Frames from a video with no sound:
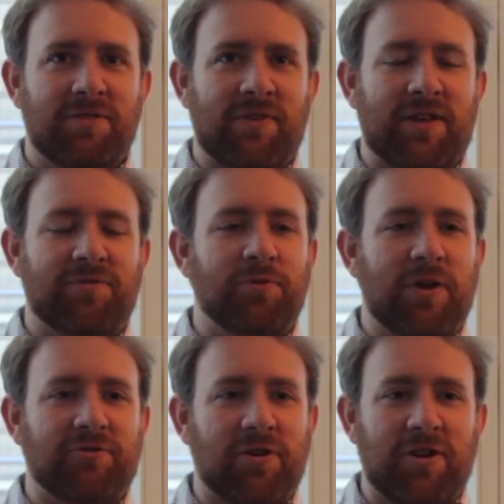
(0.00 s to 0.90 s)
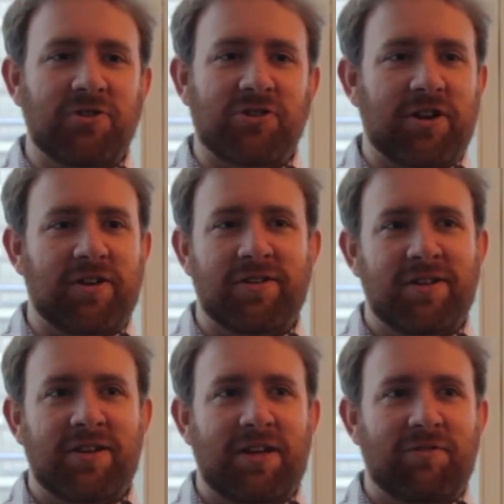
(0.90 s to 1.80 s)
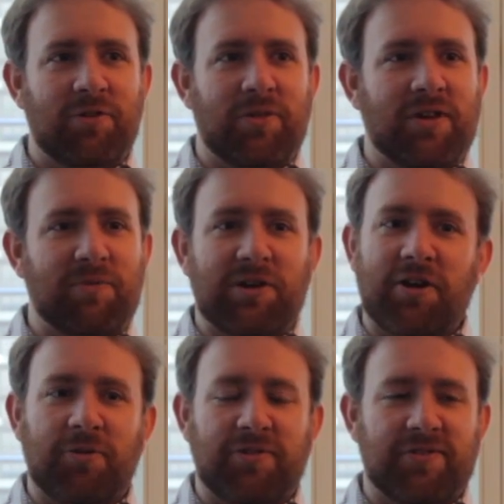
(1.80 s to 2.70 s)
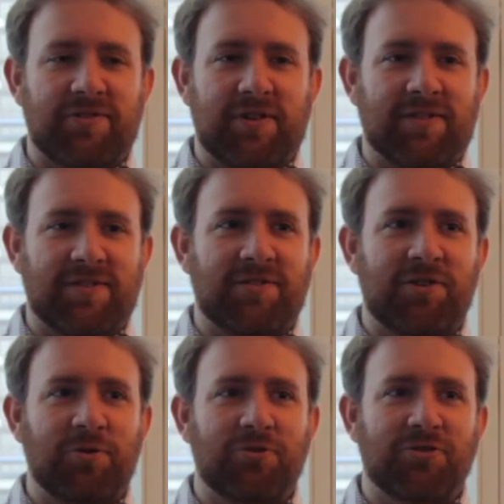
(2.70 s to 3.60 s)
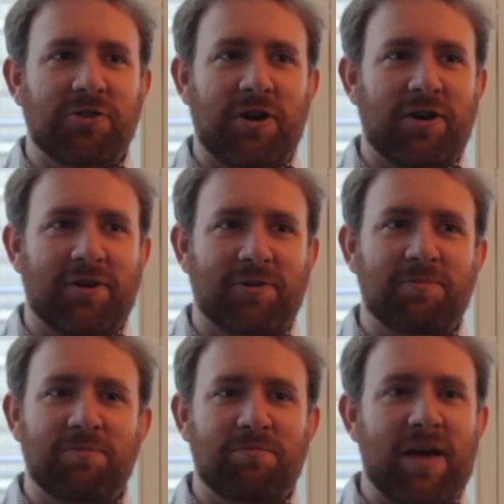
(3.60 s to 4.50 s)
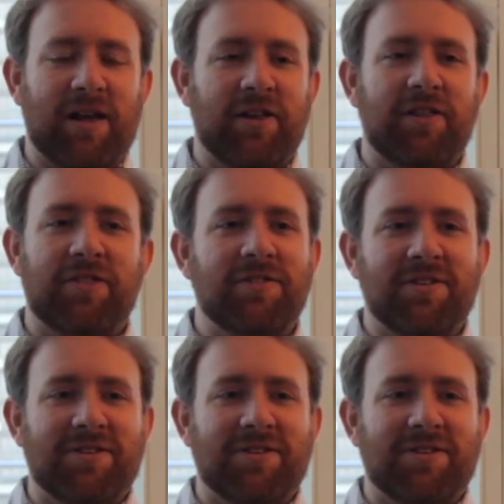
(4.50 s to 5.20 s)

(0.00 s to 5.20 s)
fast food restaurant in China, even though we think of McDonald's as, as this huge uh, megalith